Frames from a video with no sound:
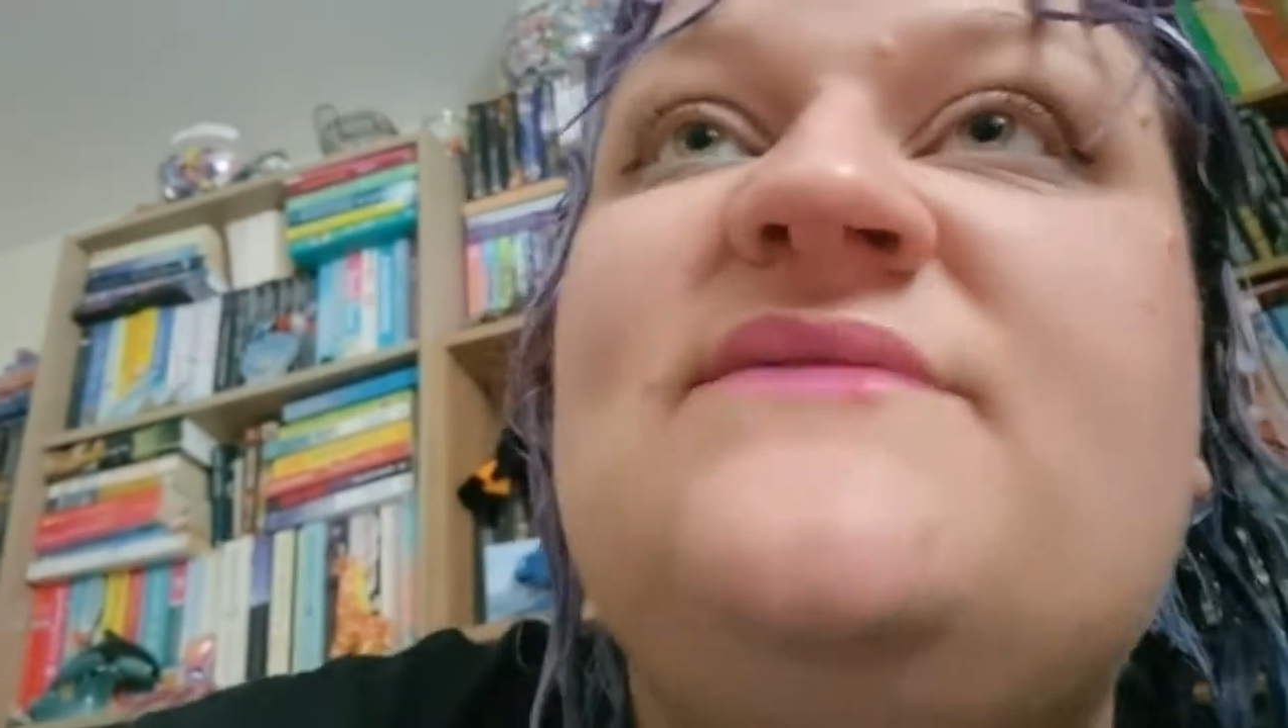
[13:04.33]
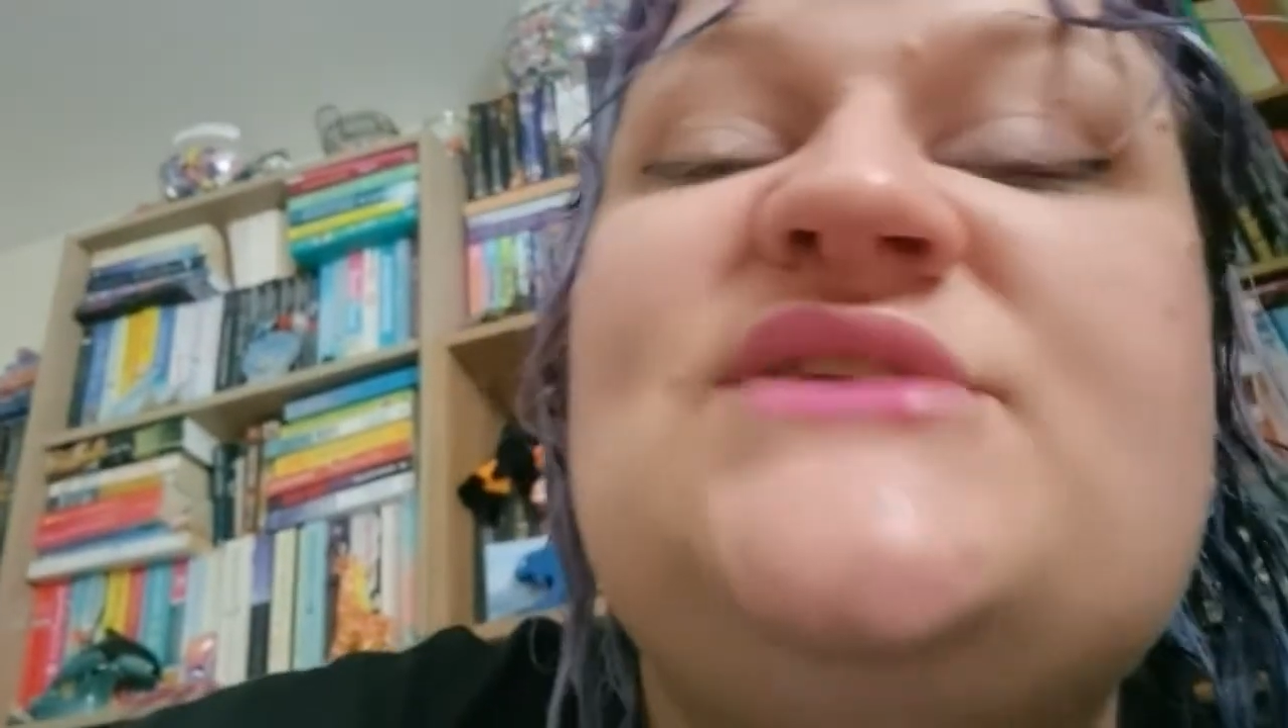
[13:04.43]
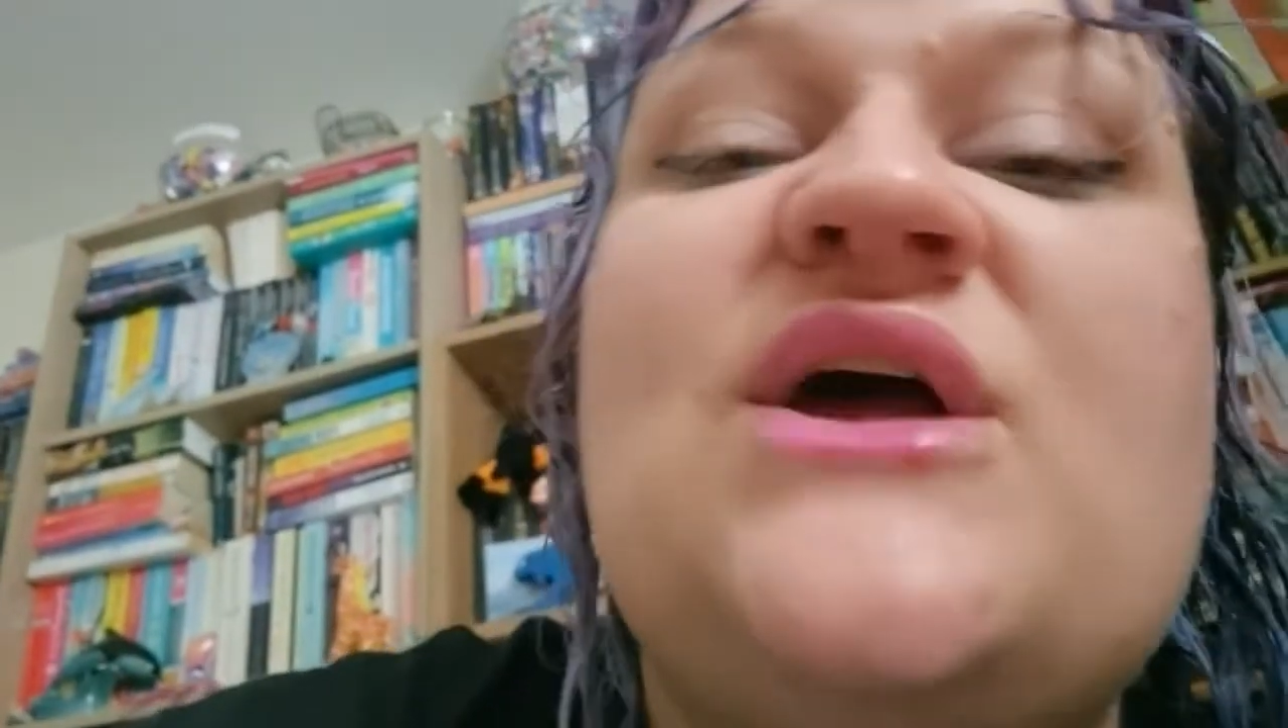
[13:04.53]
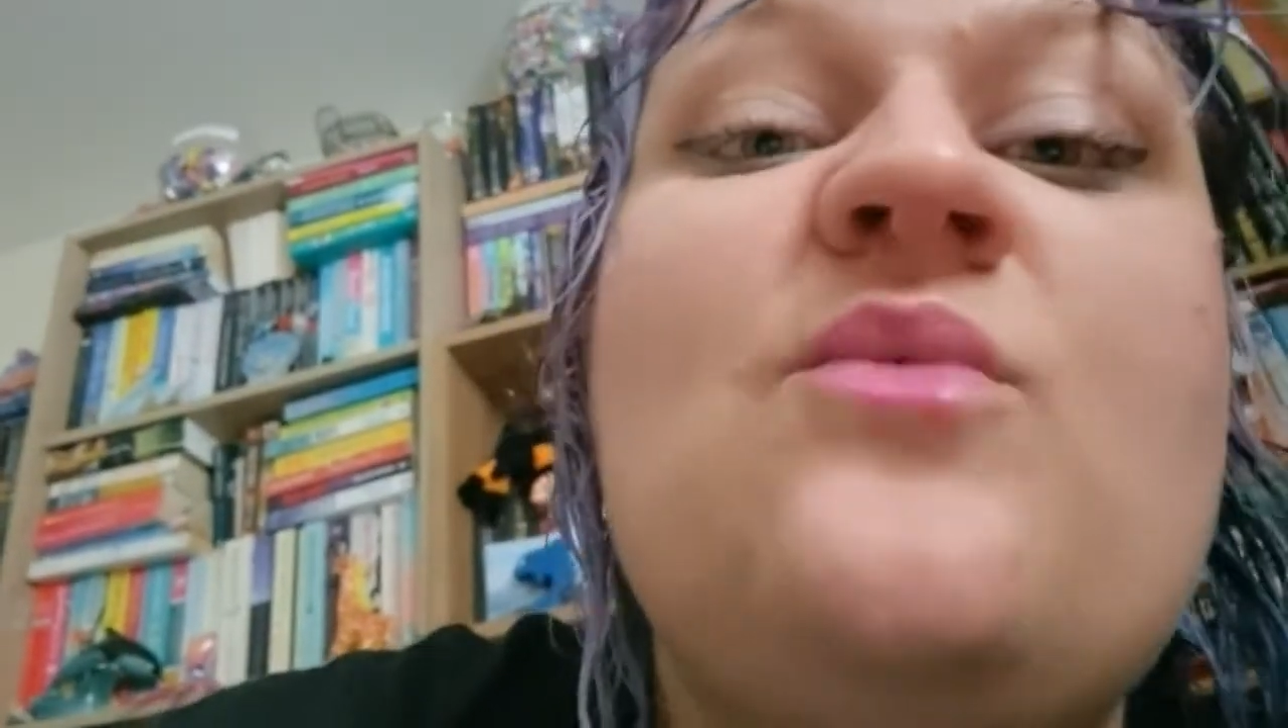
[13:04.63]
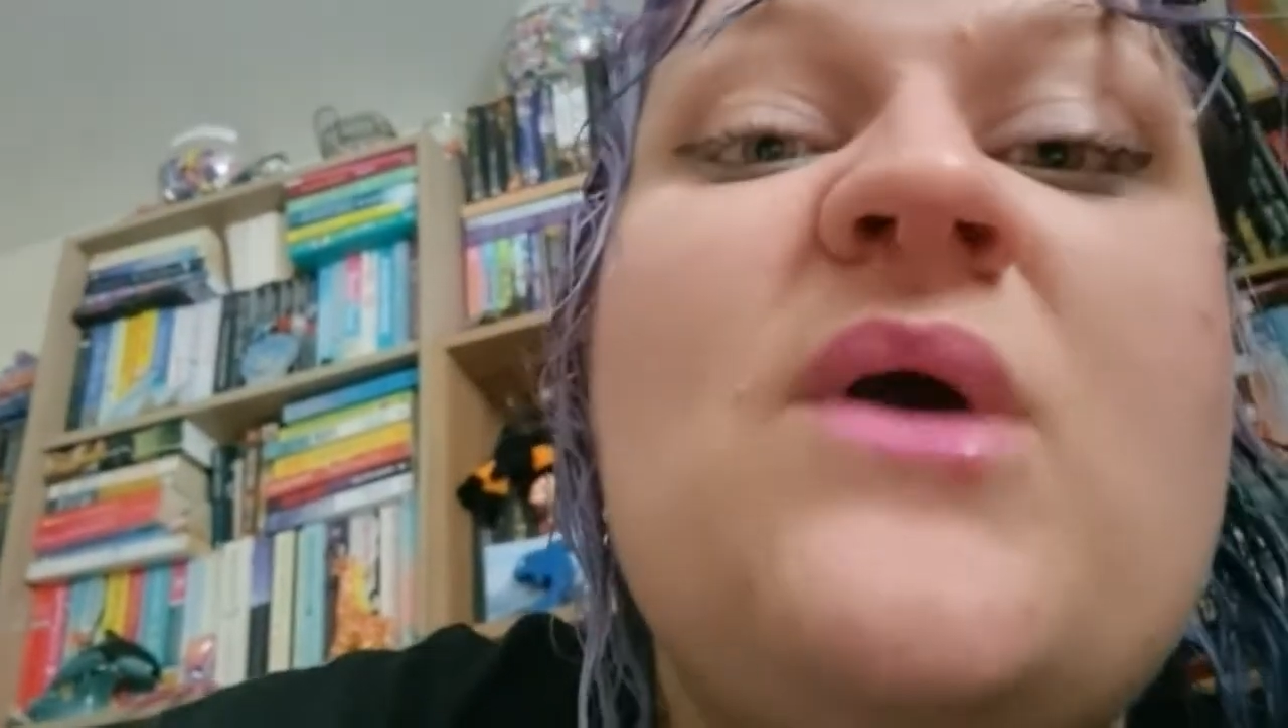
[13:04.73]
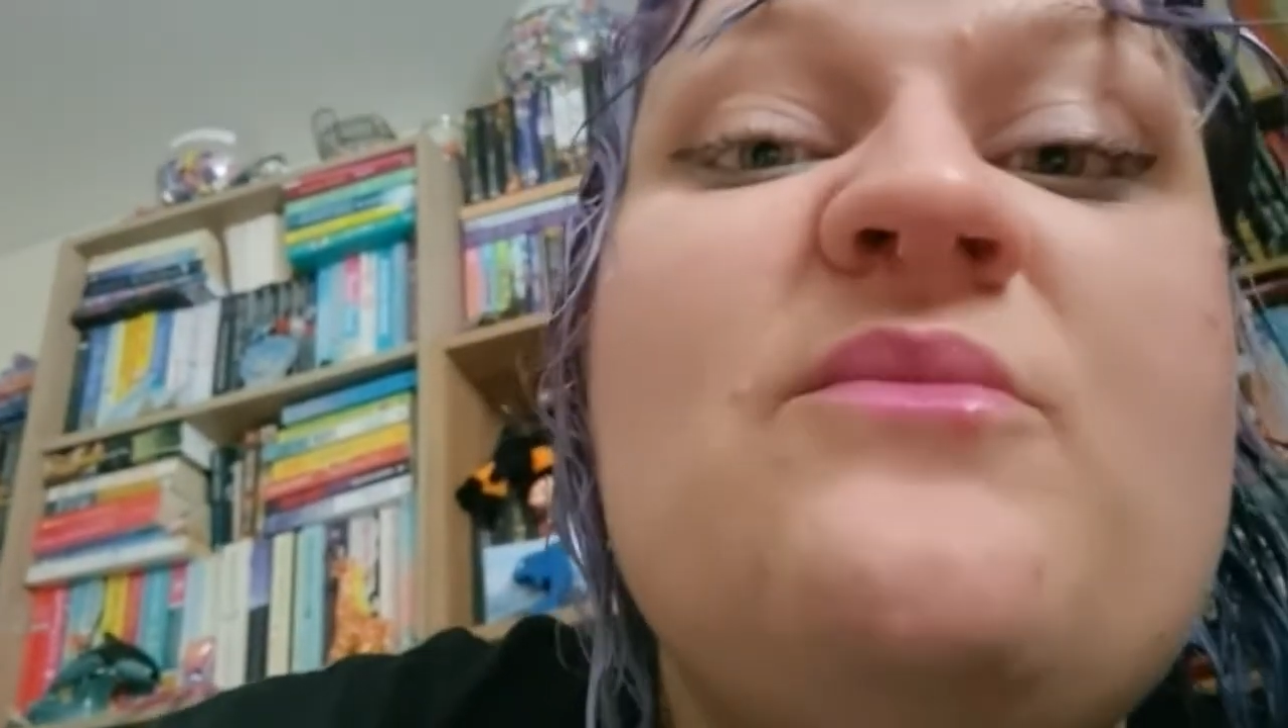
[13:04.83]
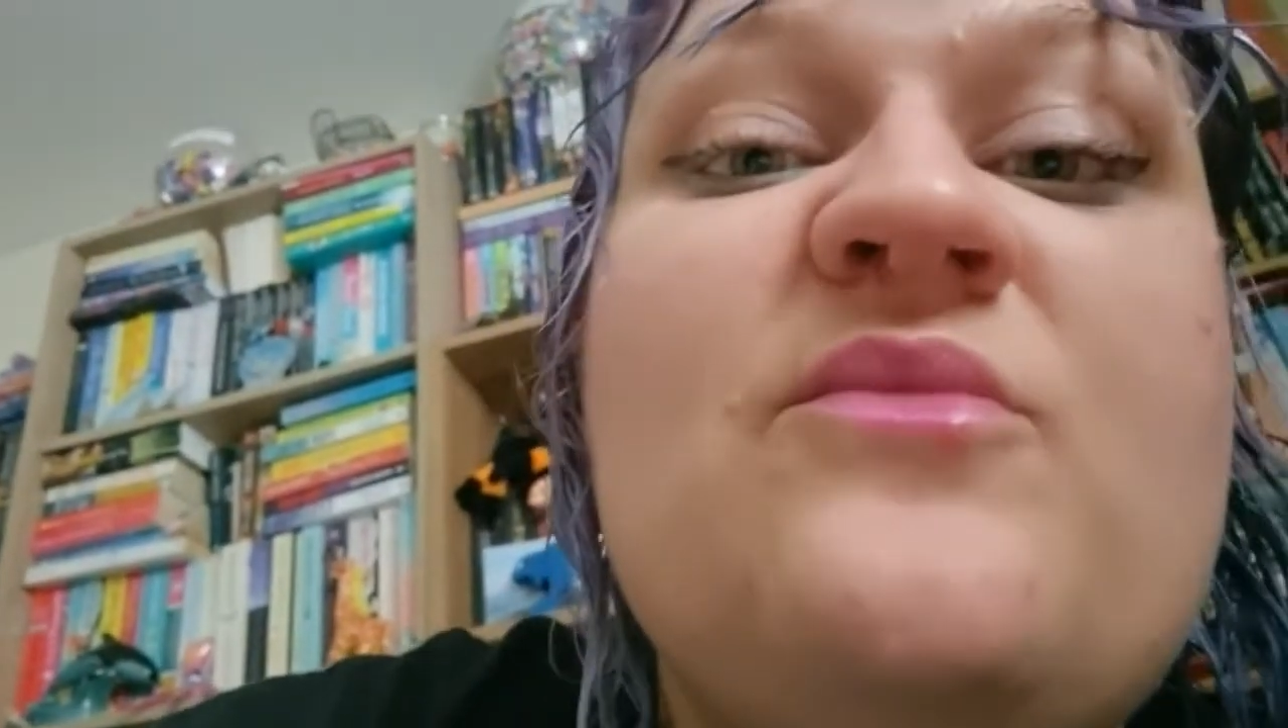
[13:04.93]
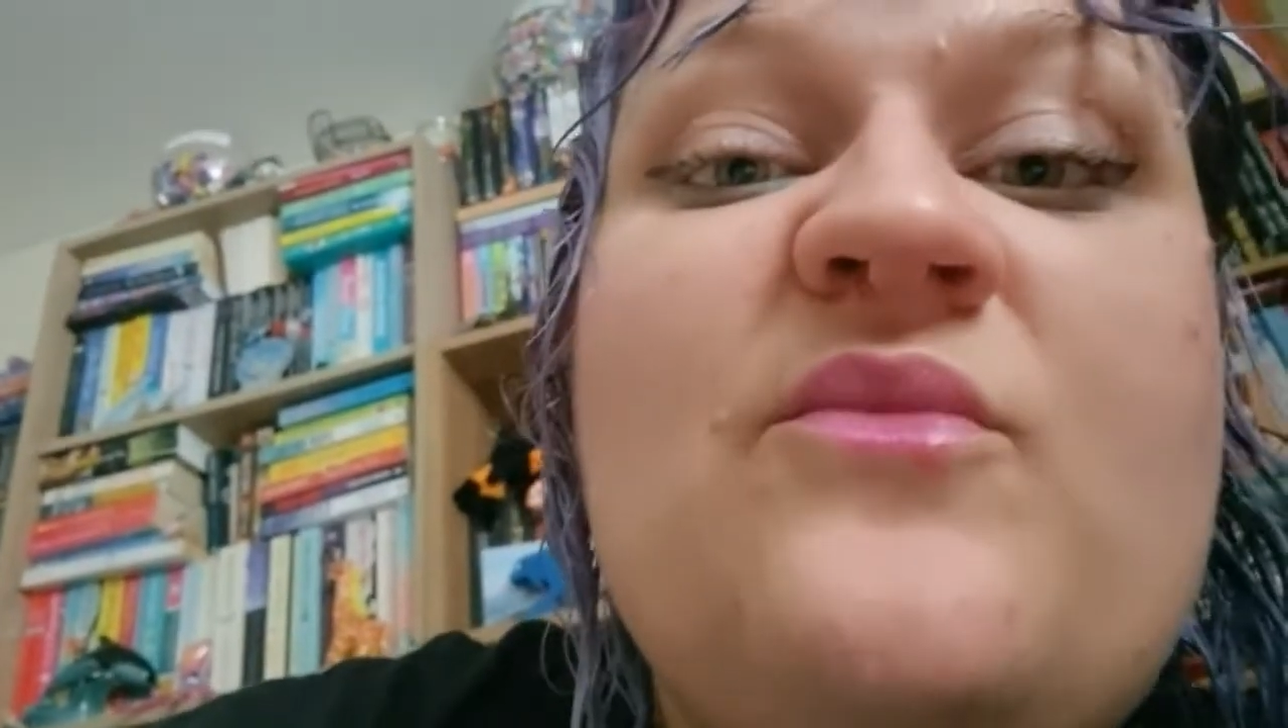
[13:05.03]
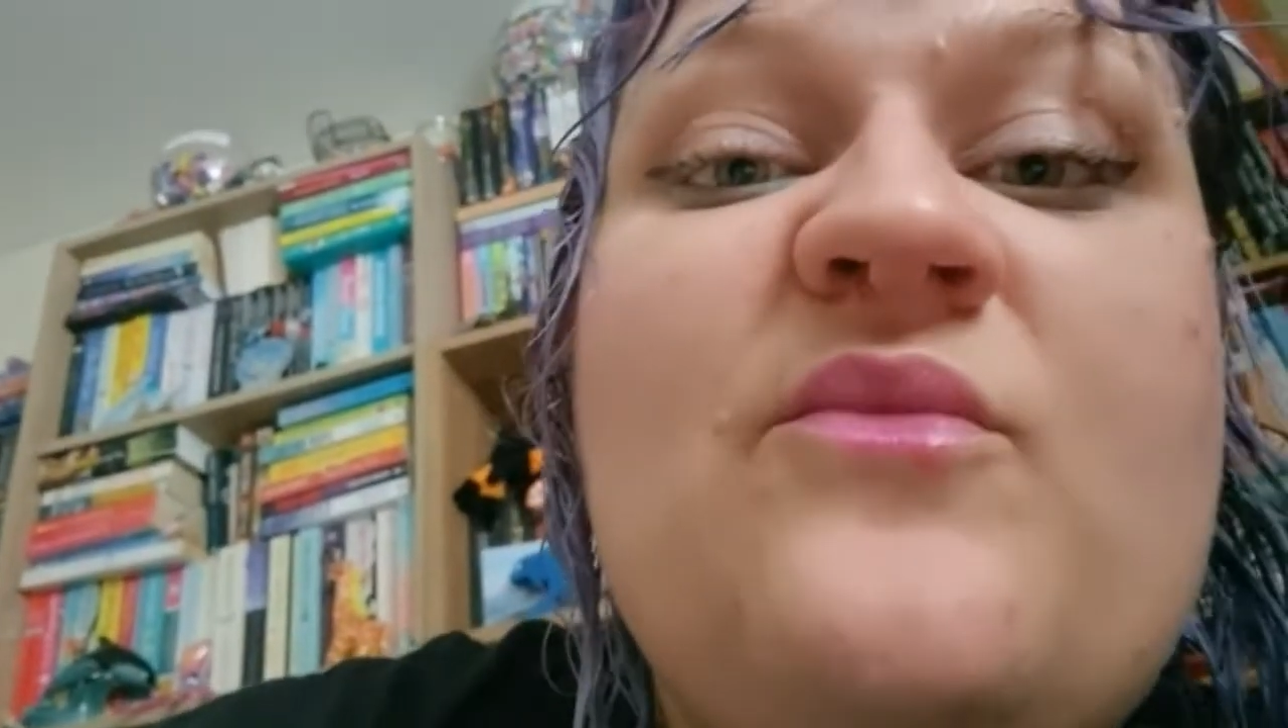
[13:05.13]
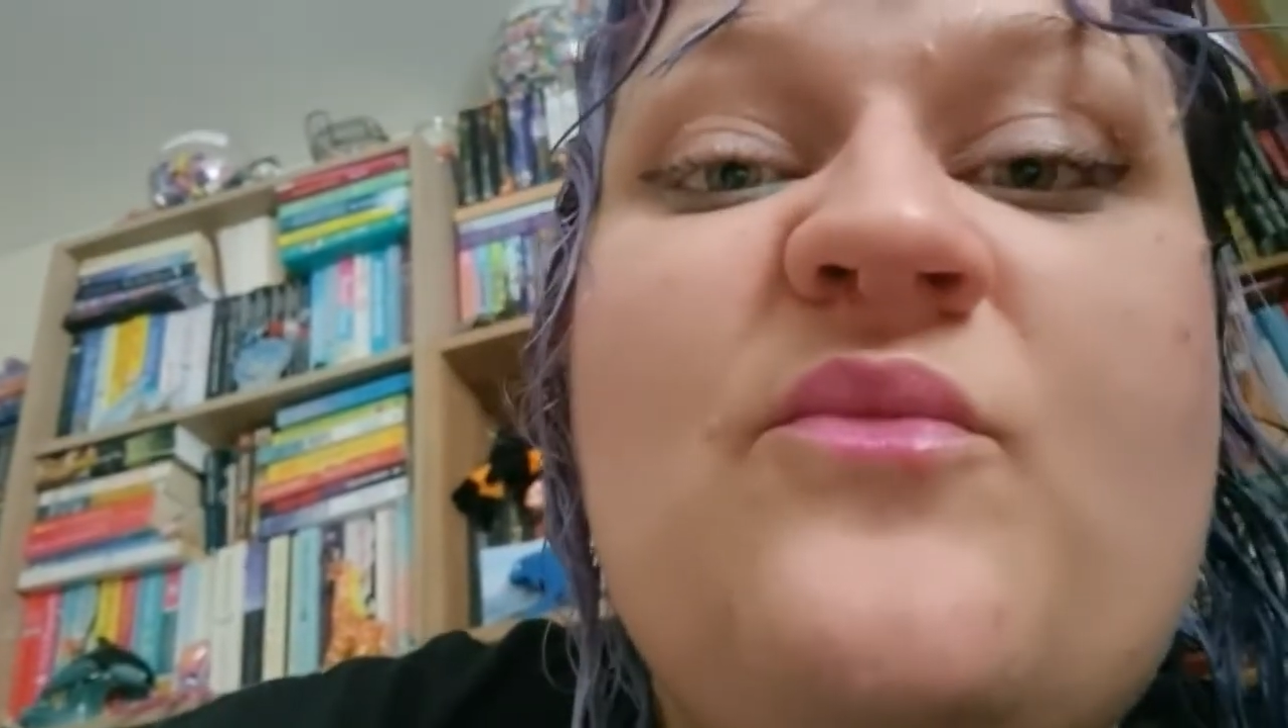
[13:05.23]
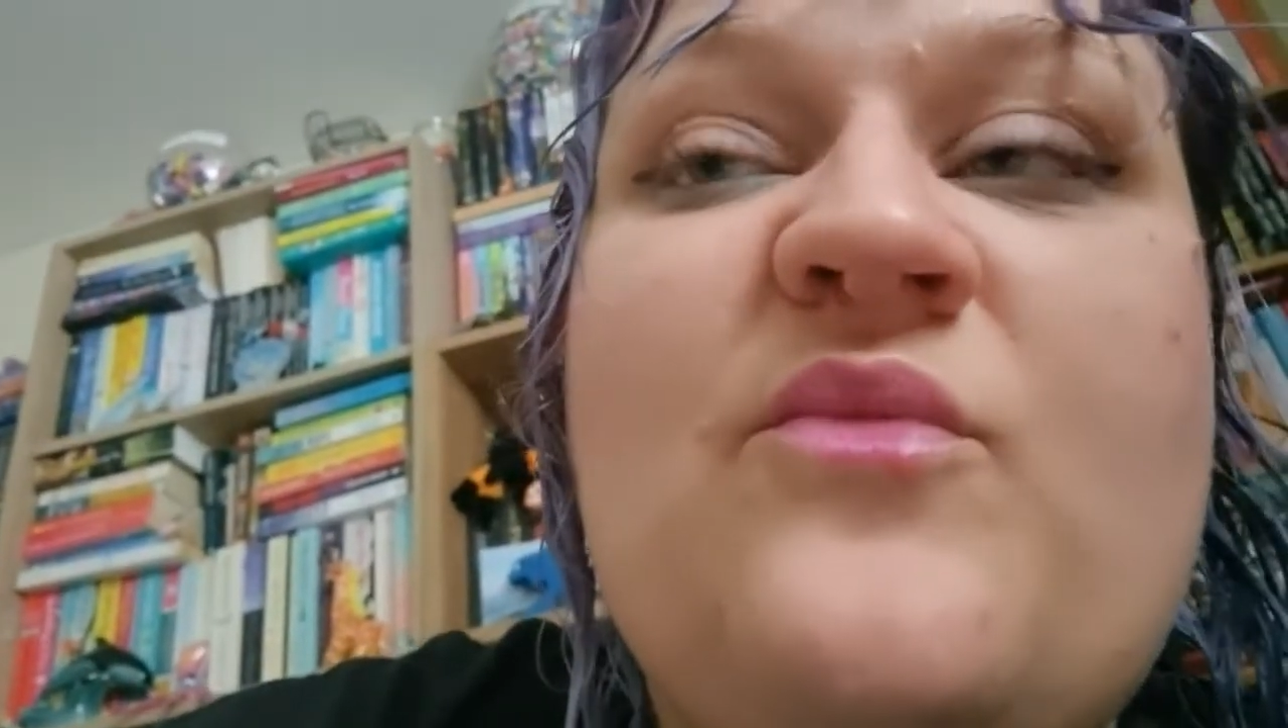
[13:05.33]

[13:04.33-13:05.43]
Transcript: if so, when